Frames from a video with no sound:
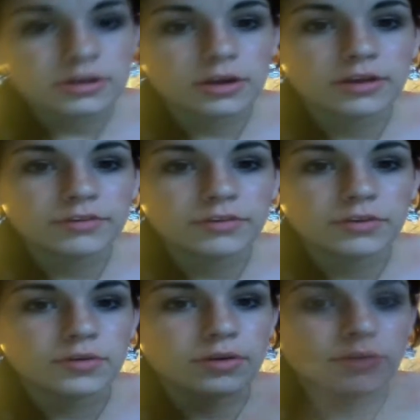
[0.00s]
are if
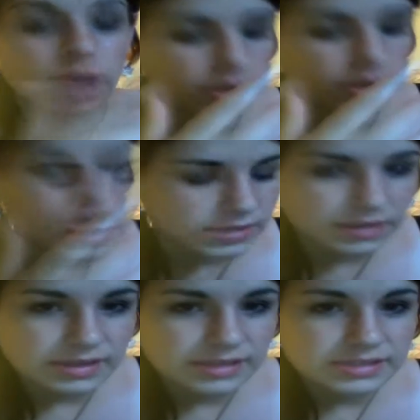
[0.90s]
you're not
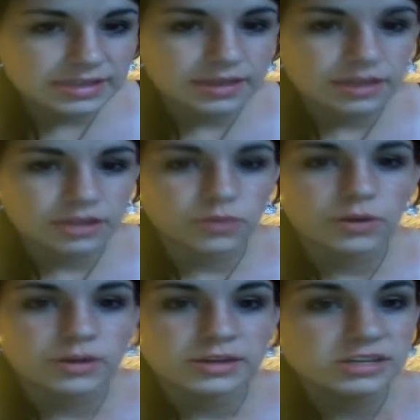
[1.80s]
using this and then you
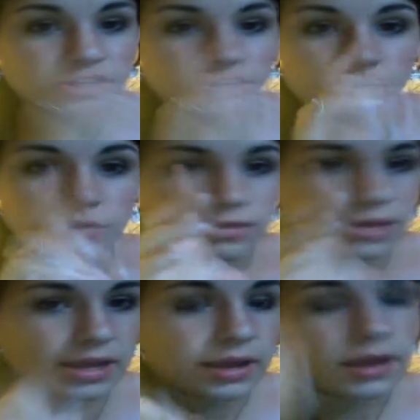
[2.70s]
want it to show those
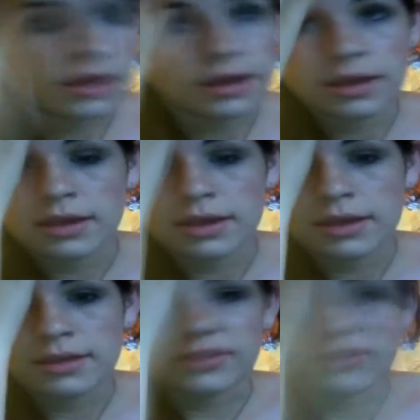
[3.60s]
like
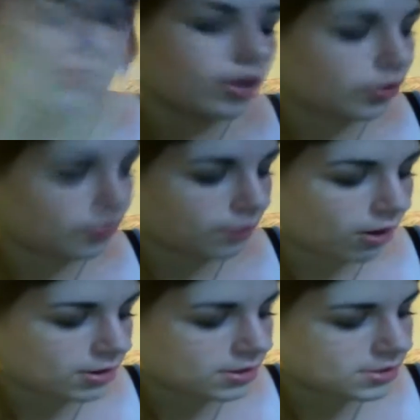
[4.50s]
different colored
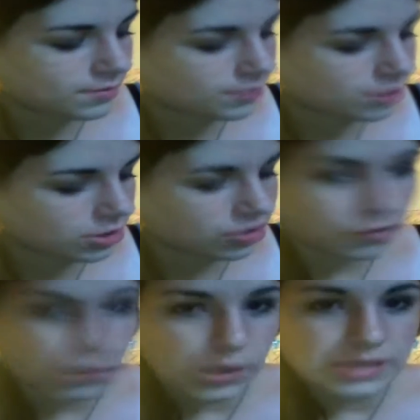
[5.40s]
bars, then you
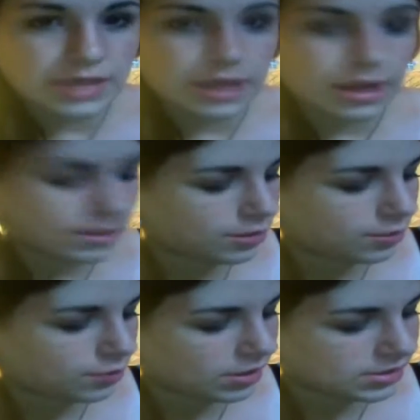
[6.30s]
just press that and then you
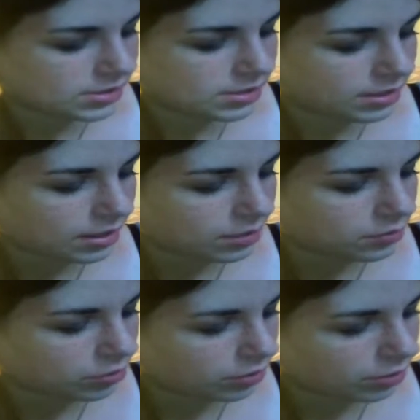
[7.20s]
press it again
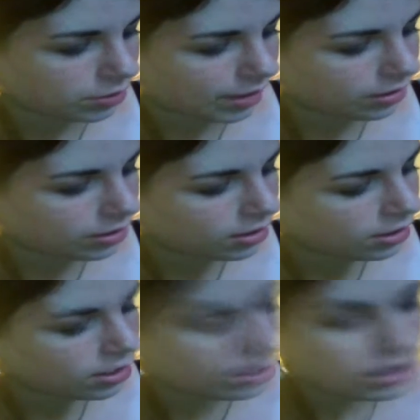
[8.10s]
when you want to go back.
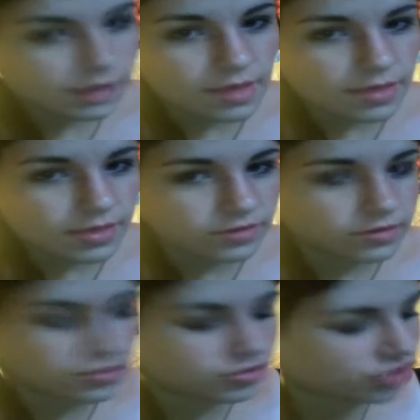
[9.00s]
And then
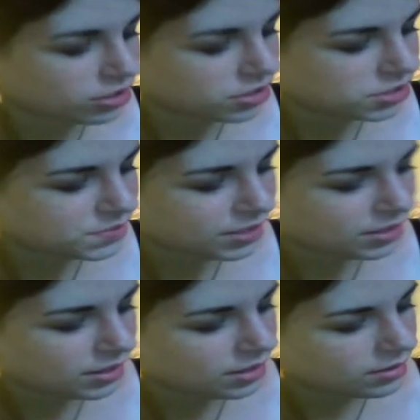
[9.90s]
there's the shutter
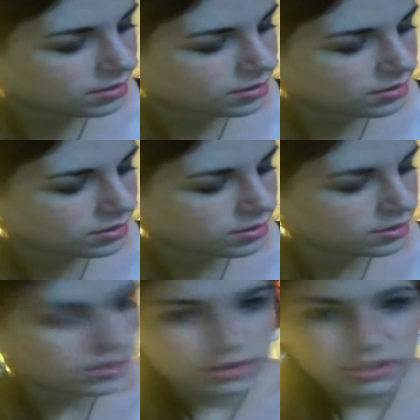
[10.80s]
speed,
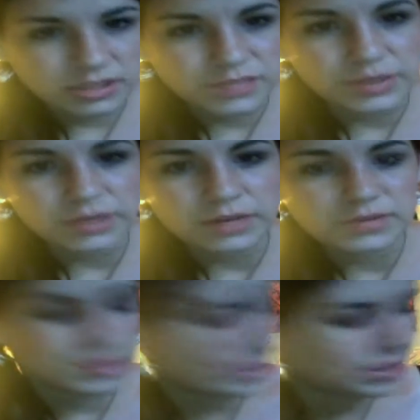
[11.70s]
speed up,
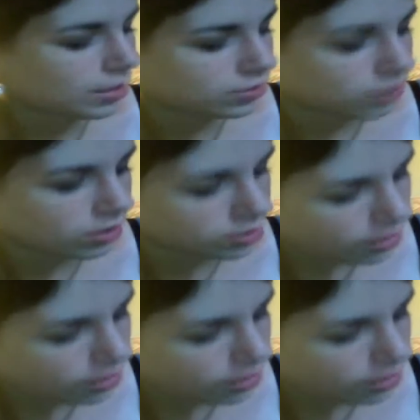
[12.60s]
speed down, on and